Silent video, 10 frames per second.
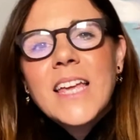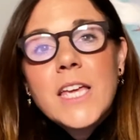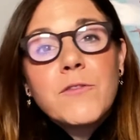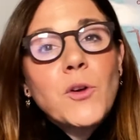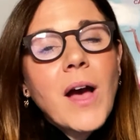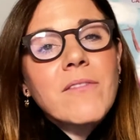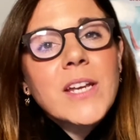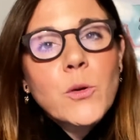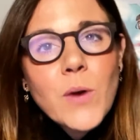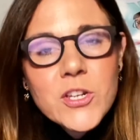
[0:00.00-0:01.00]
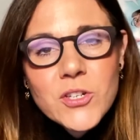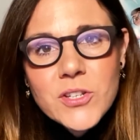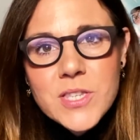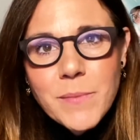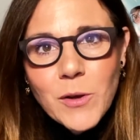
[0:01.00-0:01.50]
If you have any
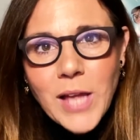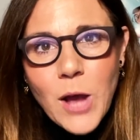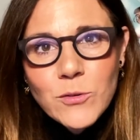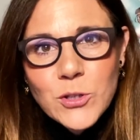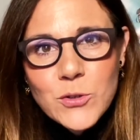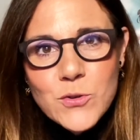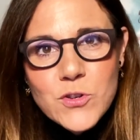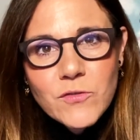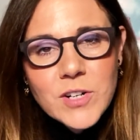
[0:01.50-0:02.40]
questions about how to use